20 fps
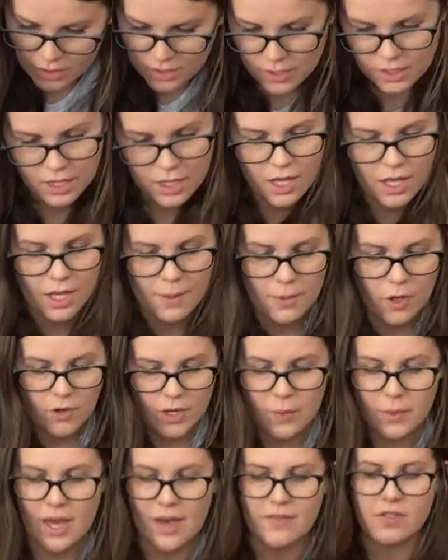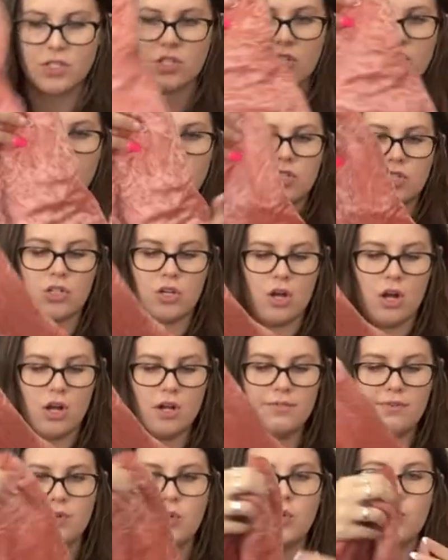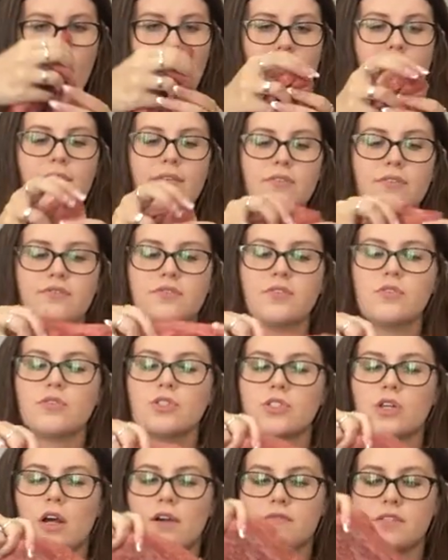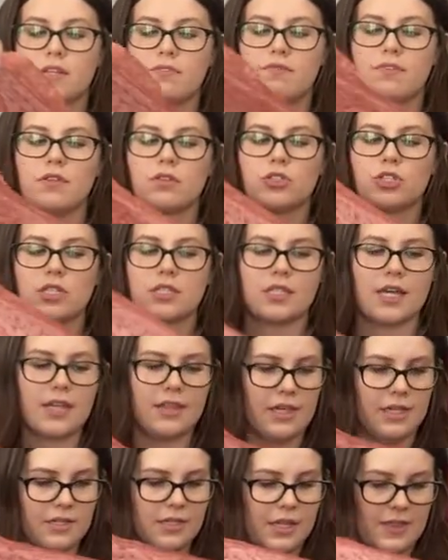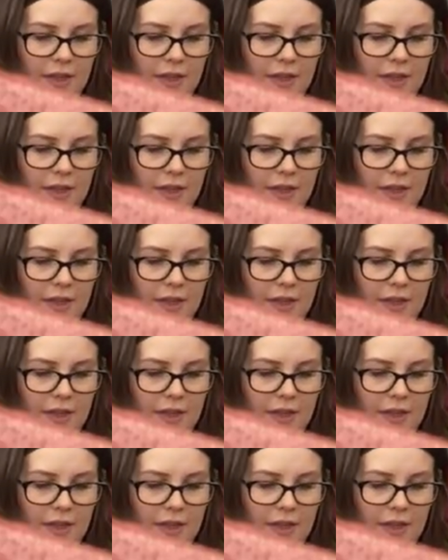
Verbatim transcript: Um, okay, we have a scarf. Ooh, I have a few scarves that feel just like this, and they